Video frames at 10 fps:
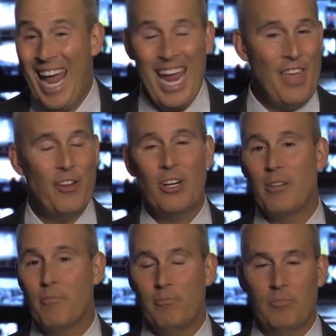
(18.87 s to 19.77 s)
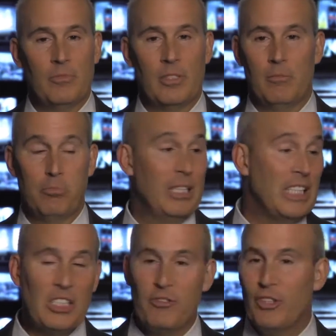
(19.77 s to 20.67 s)
and they're
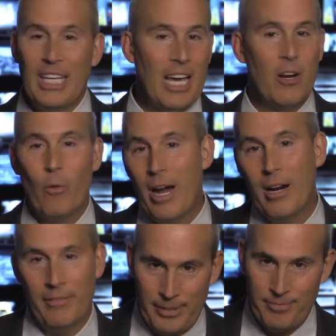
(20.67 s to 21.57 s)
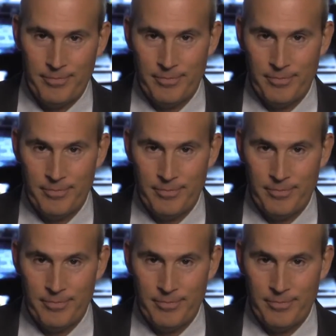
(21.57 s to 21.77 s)
blissfully unaware of it.